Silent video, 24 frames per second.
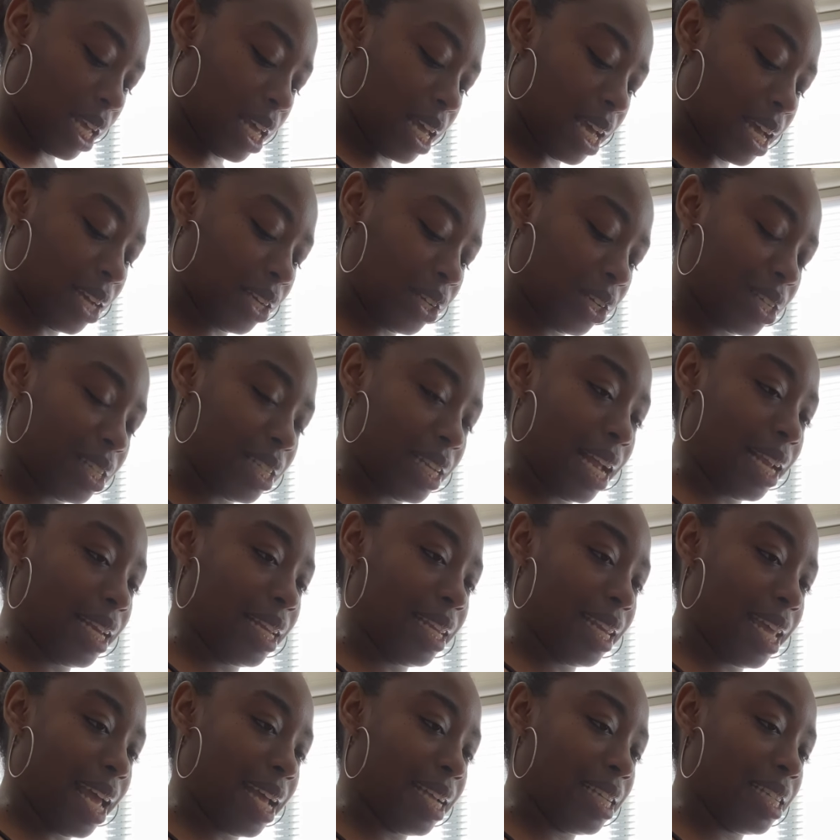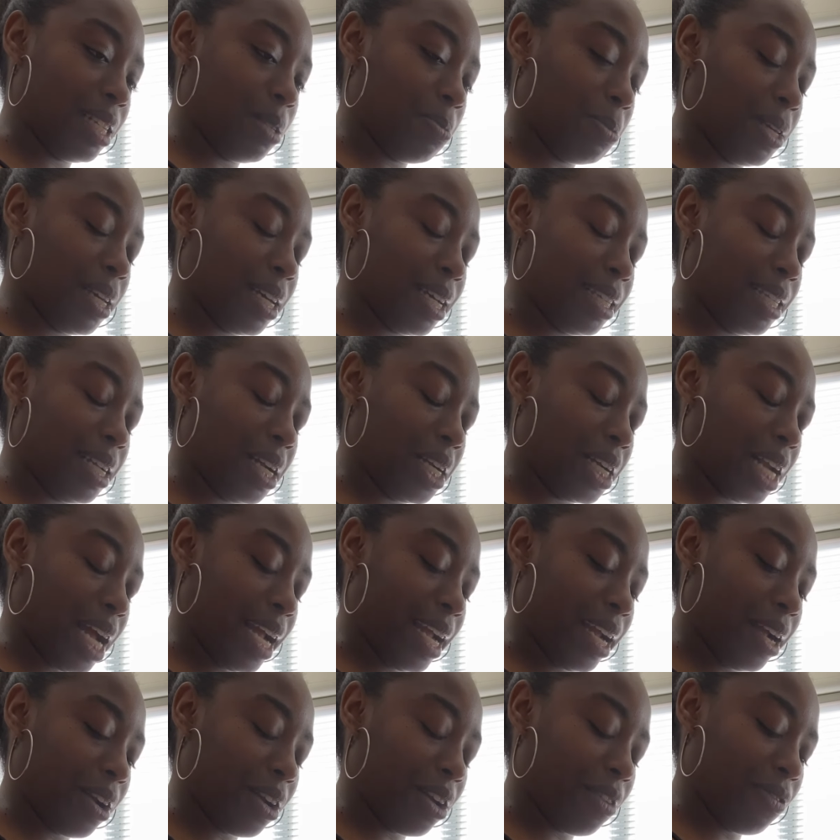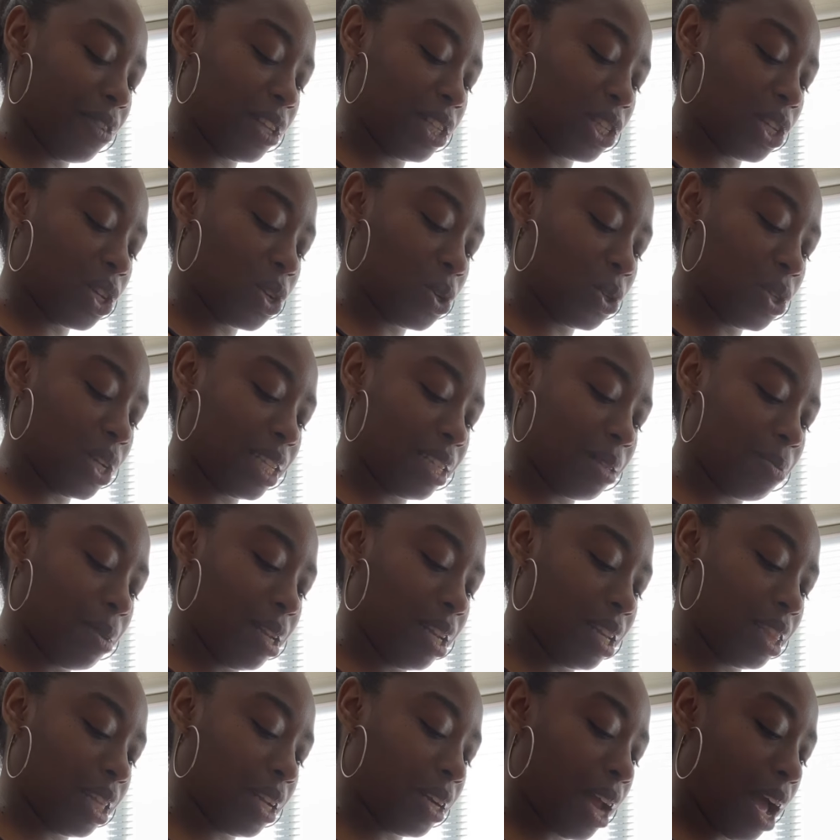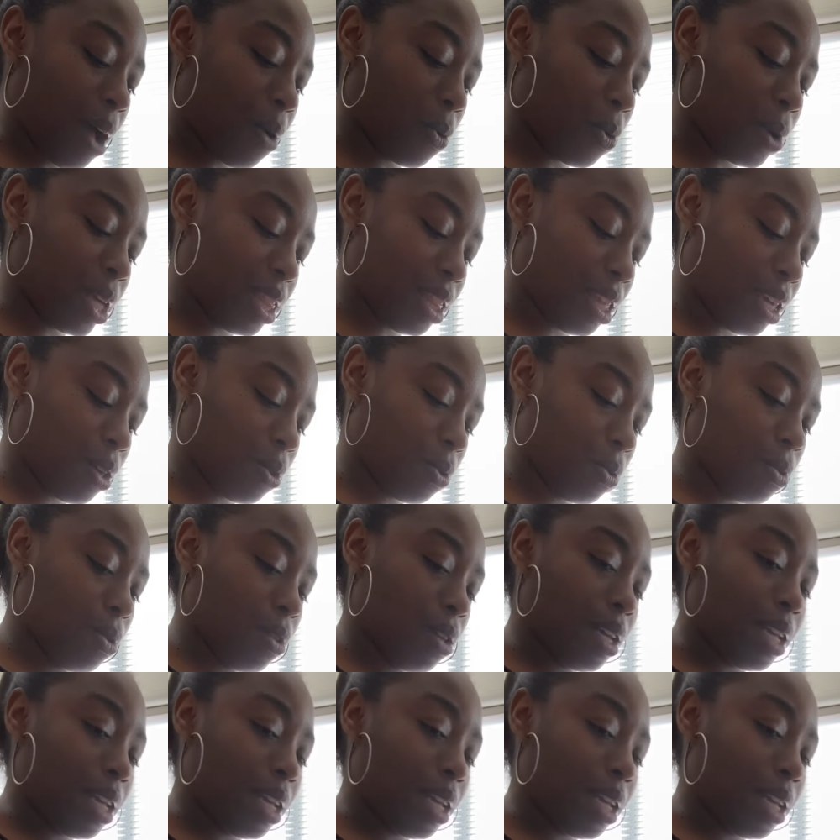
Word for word: understanding that just because they're not here in the physical doesn't mean that they're not with you.